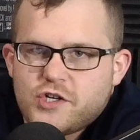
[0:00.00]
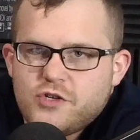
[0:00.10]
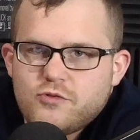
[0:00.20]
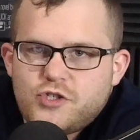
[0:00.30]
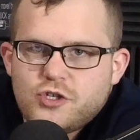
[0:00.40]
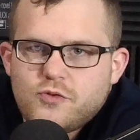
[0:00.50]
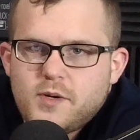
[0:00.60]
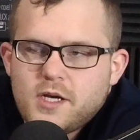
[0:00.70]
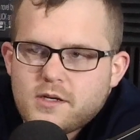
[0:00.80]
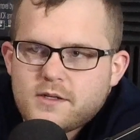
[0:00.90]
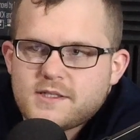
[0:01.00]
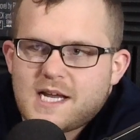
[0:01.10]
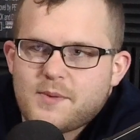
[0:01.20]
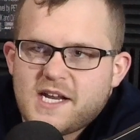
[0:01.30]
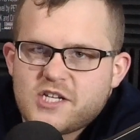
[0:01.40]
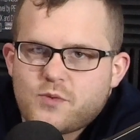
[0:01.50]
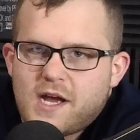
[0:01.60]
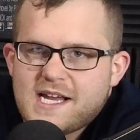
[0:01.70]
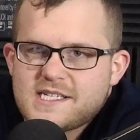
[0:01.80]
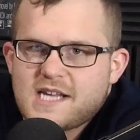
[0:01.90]
on YouTube. Type in
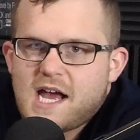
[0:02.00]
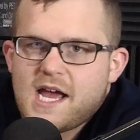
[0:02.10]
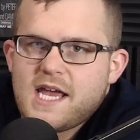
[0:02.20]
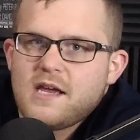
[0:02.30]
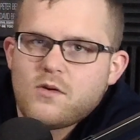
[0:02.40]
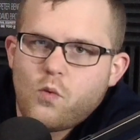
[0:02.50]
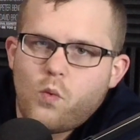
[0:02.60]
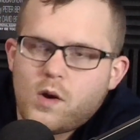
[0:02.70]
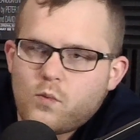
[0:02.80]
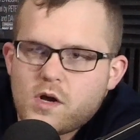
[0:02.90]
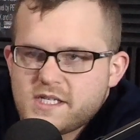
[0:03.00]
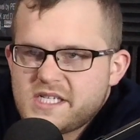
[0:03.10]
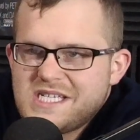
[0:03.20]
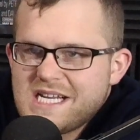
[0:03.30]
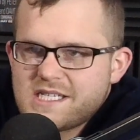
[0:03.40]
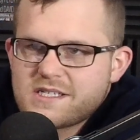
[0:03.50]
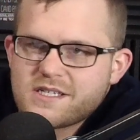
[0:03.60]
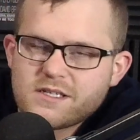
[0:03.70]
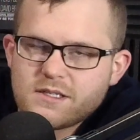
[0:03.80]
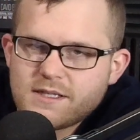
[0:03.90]
HYSI
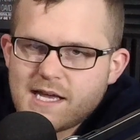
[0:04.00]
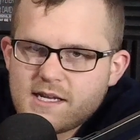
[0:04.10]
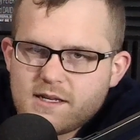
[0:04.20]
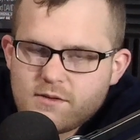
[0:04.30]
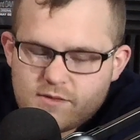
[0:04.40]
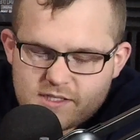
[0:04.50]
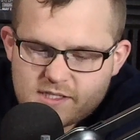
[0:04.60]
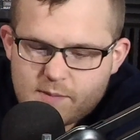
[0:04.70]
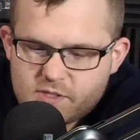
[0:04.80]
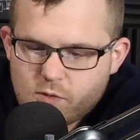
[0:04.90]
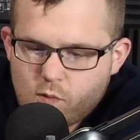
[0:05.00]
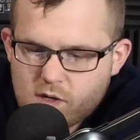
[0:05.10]
116. That this is episode